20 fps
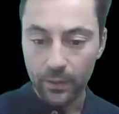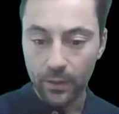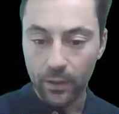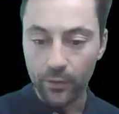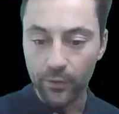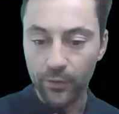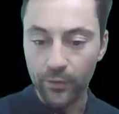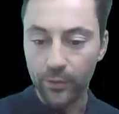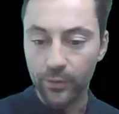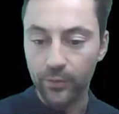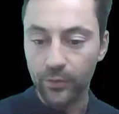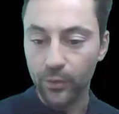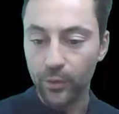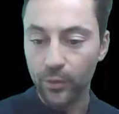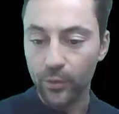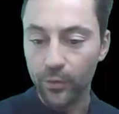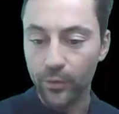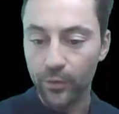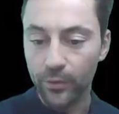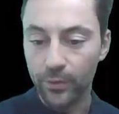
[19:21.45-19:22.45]

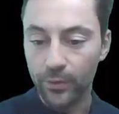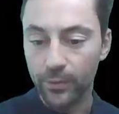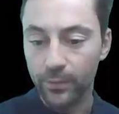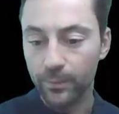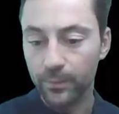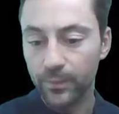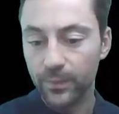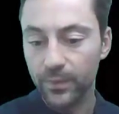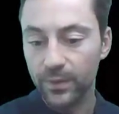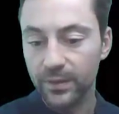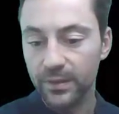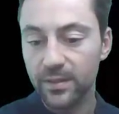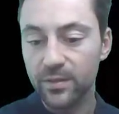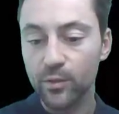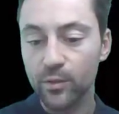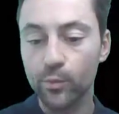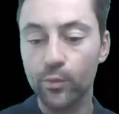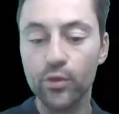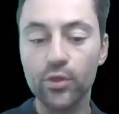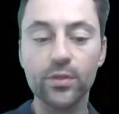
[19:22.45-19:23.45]
the
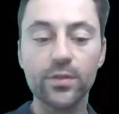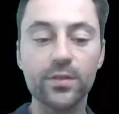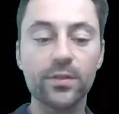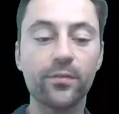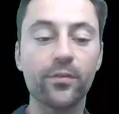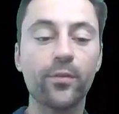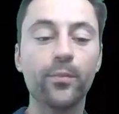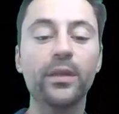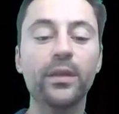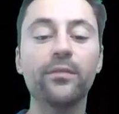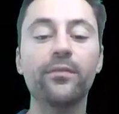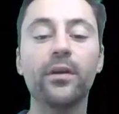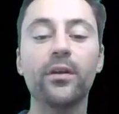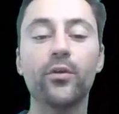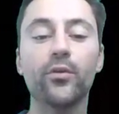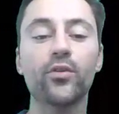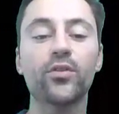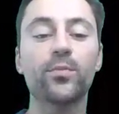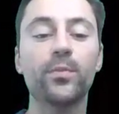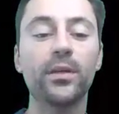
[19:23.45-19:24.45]
distributions of the mean
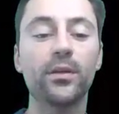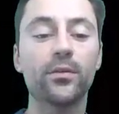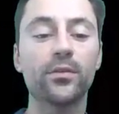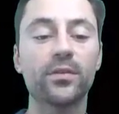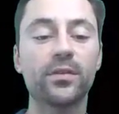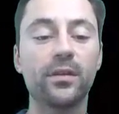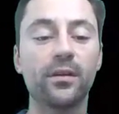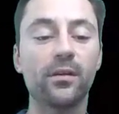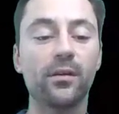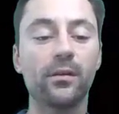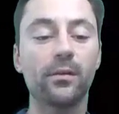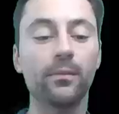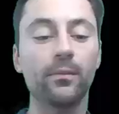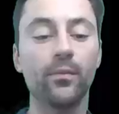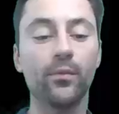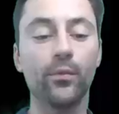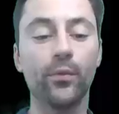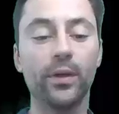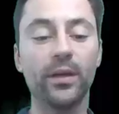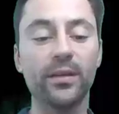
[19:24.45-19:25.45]
values because they are
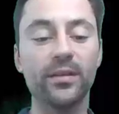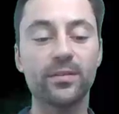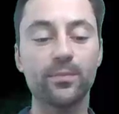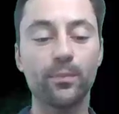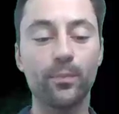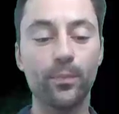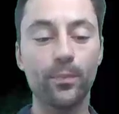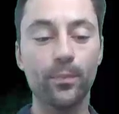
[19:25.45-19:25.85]
really